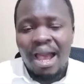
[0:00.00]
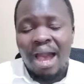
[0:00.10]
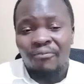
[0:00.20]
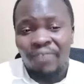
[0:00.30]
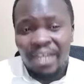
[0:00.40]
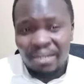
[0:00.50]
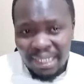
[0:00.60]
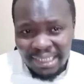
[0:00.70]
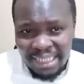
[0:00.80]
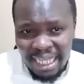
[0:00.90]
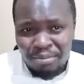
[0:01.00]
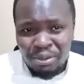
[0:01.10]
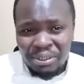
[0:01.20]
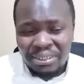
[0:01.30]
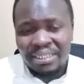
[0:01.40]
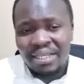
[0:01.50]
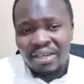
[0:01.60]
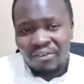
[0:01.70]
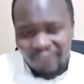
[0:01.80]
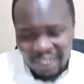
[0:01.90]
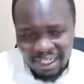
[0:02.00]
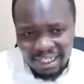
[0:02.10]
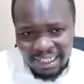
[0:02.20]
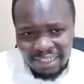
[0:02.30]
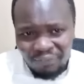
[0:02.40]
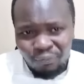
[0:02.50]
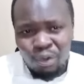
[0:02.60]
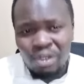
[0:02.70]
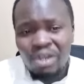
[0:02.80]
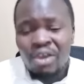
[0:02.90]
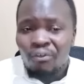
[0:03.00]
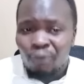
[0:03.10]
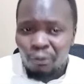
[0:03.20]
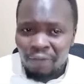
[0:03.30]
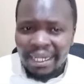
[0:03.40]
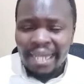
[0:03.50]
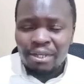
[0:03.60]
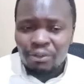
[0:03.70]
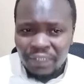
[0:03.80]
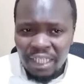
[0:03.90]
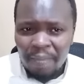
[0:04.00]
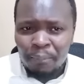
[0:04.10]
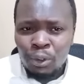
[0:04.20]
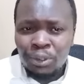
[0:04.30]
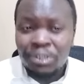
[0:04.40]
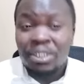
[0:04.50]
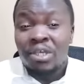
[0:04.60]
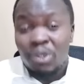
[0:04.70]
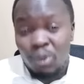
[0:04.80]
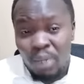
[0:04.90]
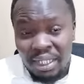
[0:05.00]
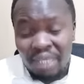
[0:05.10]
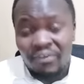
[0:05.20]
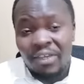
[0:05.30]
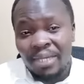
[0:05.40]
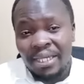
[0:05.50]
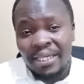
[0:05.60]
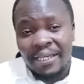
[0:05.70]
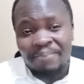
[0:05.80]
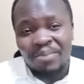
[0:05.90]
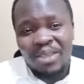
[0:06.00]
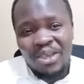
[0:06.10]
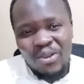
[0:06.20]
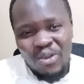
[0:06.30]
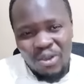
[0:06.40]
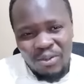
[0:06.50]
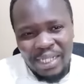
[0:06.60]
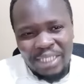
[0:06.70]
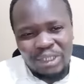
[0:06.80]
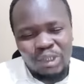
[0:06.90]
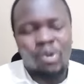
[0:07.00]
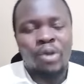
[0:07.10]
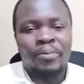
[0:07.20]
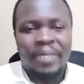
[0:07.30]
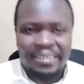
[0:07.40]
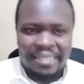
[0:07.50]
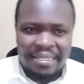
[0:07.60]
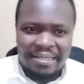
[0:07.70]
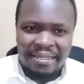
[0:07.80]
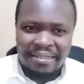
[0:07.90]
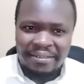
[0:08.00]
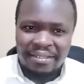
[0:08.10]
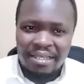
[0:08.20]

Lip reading: I'm very much humbled, very grateful for the kind of support you are giving me here. God bless you, God bless Kenya.